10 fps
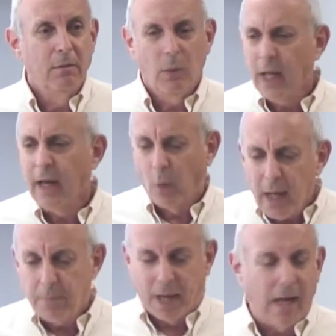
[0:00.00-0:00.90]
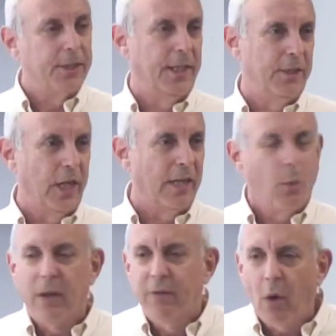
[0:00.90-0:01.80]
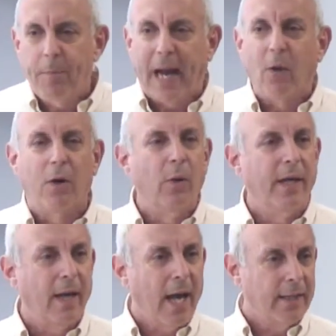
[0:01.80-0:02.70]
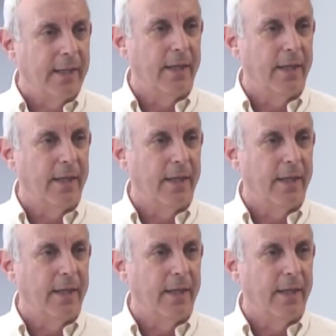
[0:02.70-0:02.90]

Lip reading: We got a great policy agenda. We have no power to enact it.